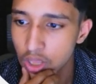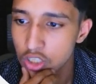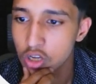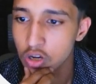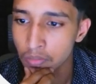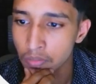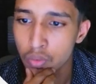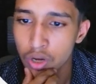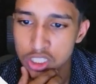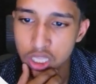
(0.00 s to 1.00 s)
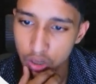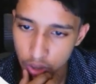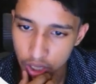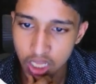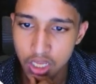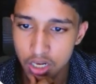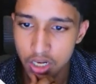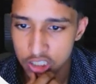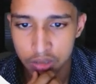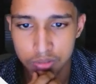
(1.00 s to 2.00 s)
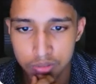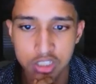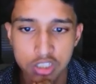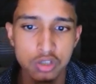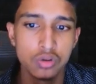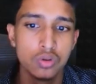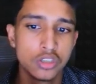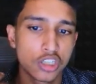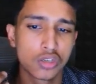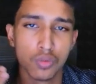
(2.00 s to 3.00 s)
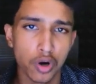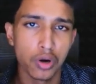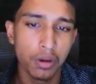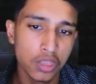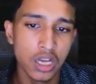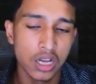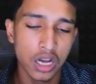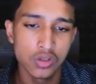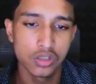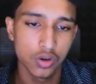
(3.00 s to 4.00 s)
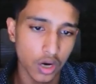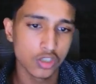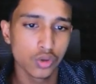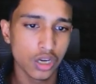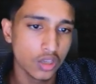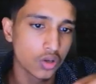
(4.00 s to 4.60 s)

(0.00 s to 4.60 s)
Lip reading: So once they are ready, next steps is to just warm up the accounts gradually.